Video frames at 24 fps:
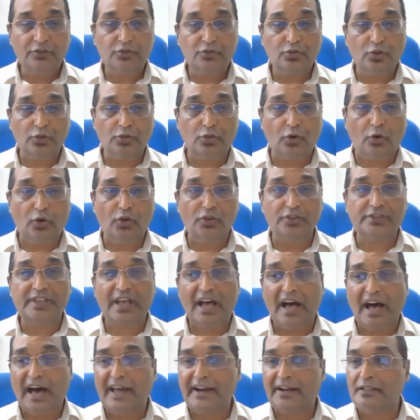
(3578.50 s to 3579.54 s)
So those
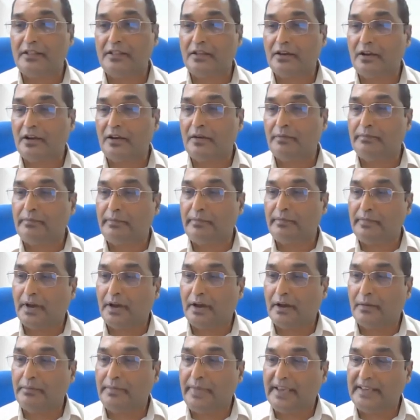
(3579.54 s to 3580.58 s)
are the
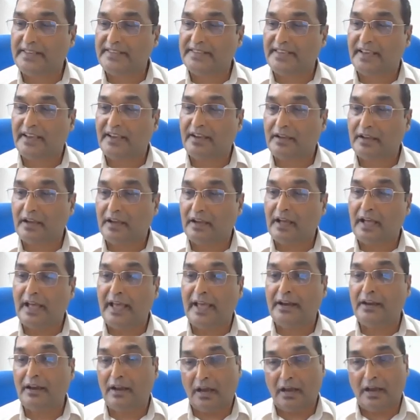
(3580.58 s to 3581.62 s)
basic.
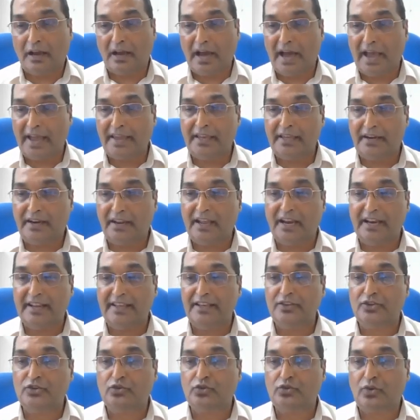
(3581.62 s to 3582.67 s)
And I
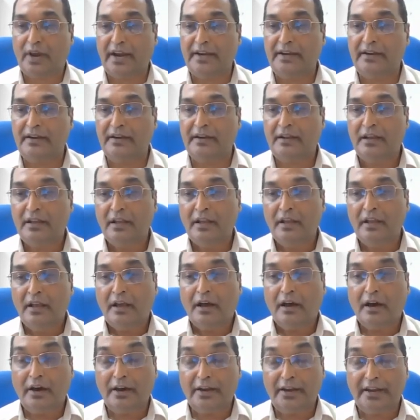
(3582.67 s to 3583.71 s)
really enjoyed
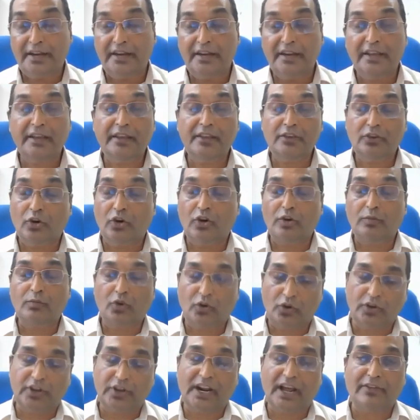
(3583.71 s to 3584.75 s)
reading your
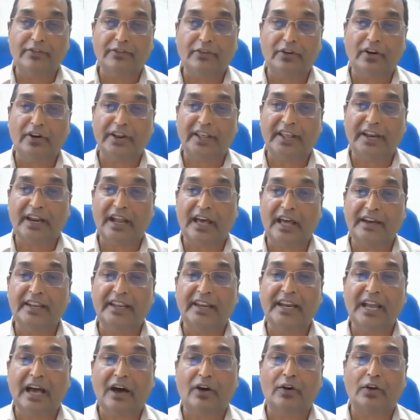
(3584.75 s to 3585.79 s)
monograph on Iran
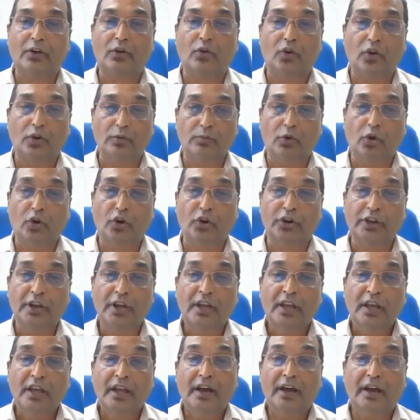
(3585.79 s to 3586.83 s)
in our own book.
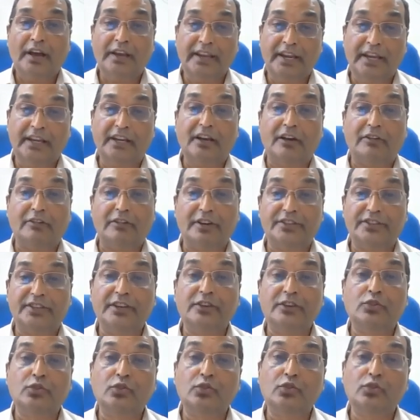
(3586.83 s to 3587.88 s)
It covers
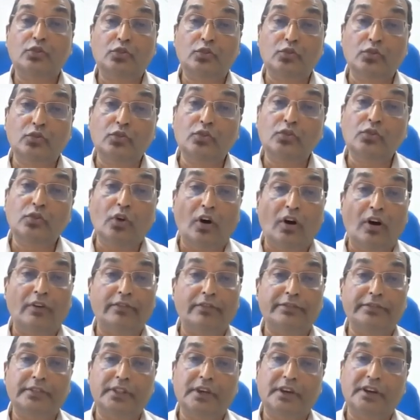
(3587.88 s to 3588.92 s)
into two
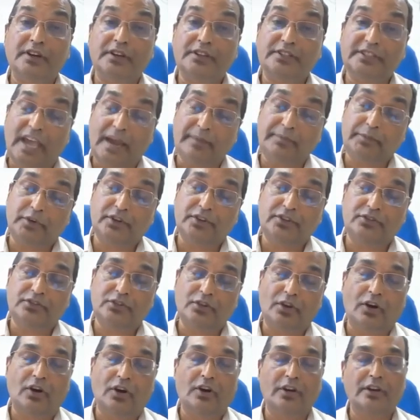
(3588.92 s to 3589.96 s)
of the chapters
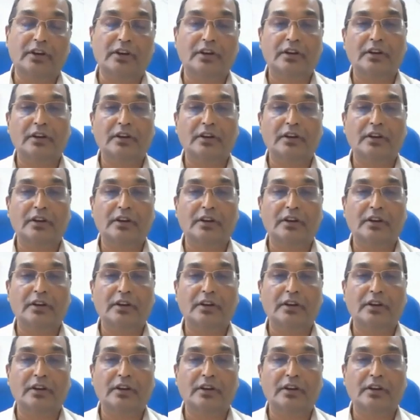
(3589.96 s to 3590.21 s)
on